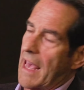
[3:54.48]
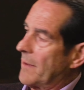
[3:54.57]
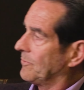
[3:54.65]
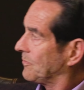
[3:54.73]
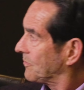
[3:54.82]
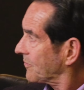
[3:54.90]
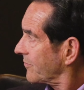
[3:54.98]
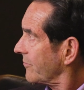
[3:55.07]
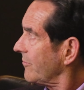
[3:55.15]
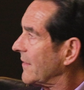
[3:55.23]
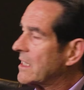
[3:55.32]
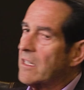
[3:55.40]
that.
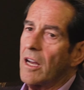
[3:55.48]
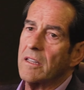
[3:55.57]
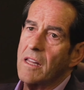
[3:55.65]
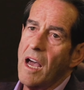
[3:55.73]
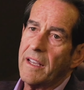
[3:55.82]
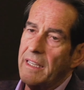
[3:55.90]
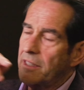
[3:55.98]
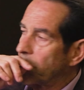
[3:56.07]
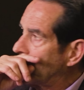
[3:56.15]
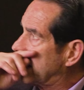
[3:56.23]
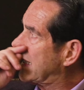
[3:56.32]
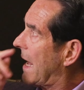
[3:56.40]
It's called lock in and
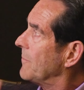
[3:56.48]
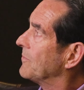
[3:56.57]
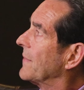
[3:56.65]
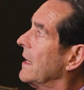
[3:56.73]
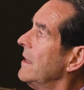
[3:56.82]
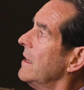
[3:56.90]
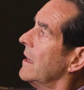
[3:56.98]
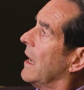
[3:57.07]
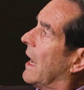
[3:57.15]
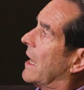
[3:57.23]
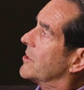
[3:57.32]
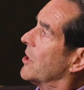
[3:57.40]
reset.
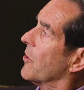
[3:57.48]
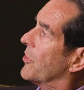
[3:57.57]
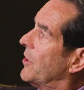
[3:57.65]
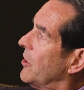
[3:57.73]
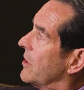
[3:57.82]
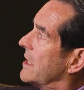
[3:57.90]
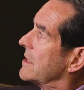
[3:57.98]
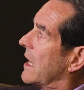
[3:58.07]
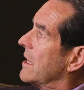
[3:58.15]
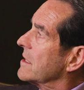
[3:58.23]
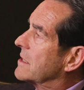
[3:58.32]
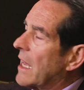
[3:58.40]
And so third is,
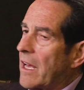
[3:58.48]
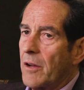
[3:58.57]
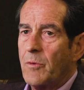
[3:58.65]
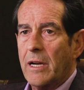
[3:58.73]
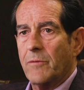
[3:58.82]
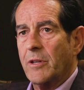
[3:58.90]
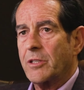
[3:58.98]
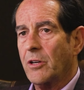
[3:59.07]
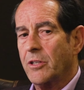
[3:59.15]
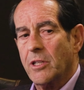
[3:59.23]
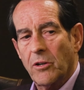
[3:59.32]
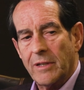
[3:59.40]
is uh, rate of
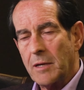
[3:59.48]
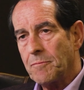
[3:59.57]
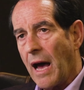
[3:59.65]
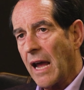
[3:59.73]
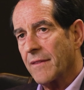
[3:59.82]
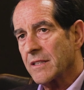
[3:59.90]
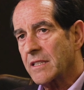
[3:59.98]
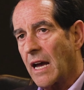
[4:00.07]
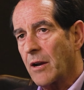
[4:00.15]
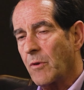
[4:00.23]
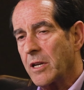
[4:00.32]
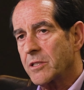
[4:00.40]
return. You don't need pie in the
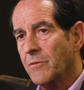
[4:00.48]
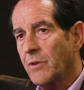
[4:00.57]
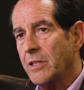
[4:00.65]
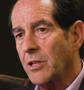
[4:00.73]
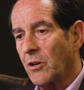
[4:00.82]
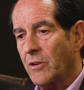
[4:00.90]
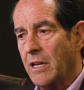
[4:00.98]
sky rates of return,